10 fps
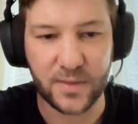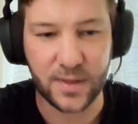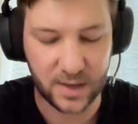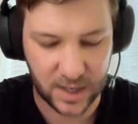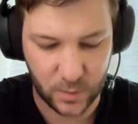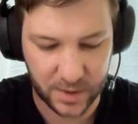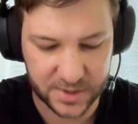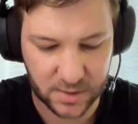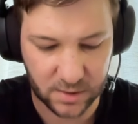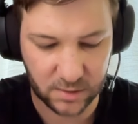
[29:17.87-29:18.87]
even think
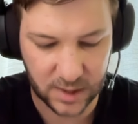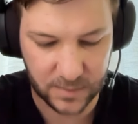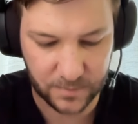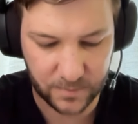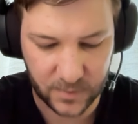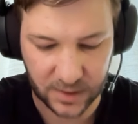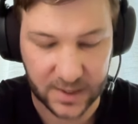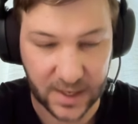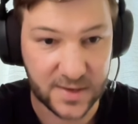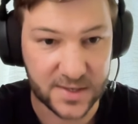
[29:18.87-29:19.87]
anyone still
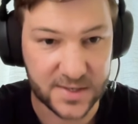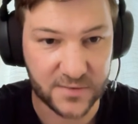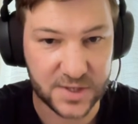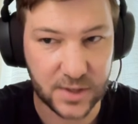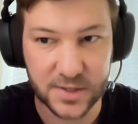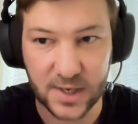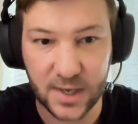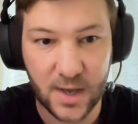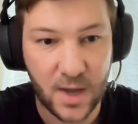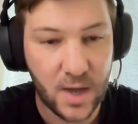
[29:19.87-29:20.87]
takes that stuff seriously.